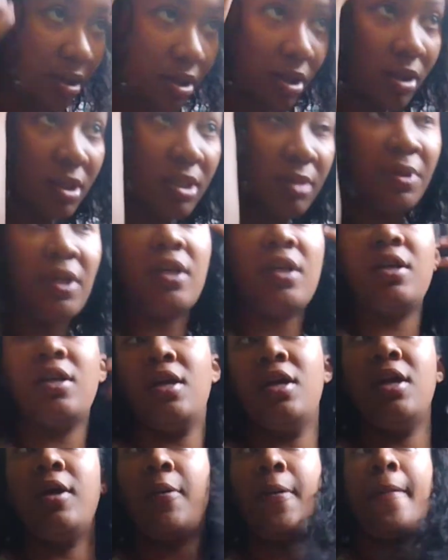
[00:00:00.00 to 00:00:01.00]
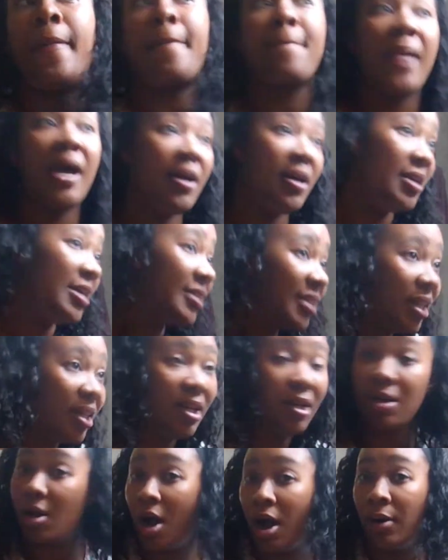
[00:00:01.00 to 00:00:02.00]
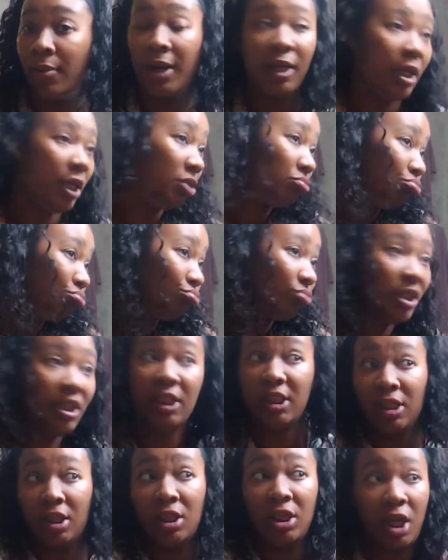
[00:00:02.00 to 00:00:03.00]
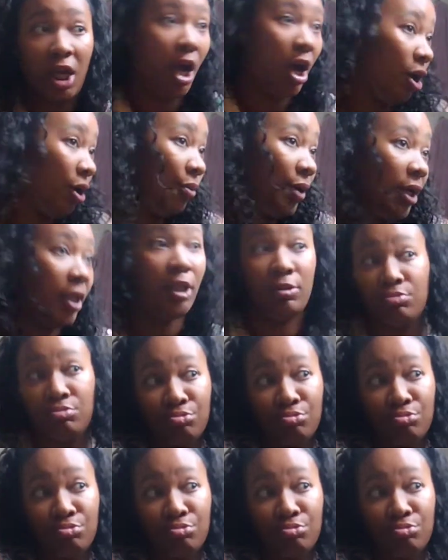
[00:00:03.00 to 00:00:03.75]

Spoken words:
looks. But it's a look already. It's a look already.